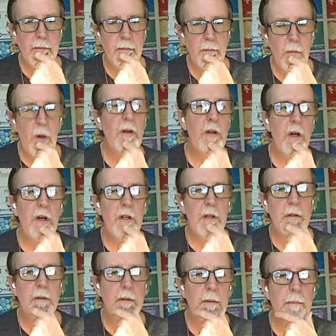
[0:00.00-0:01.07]
Well, good,
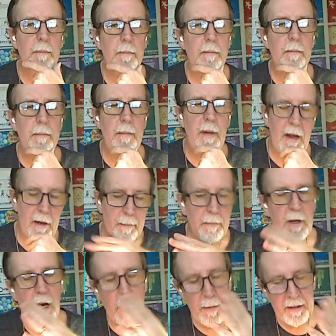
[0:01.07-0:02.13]
Madam
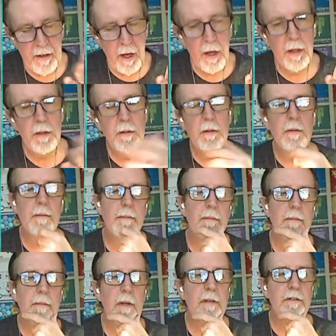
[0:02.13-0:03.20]
Capitan.
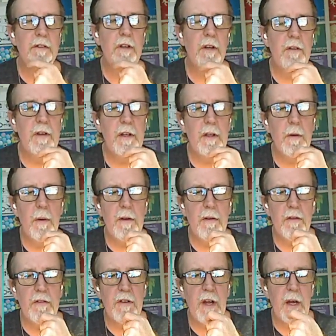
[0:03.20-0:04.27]
It's good that you
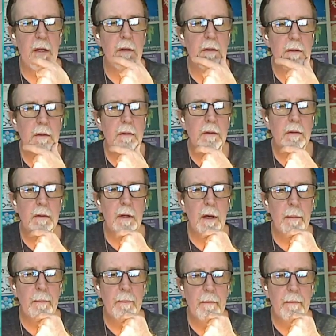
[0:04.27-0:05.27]
understand. Yep.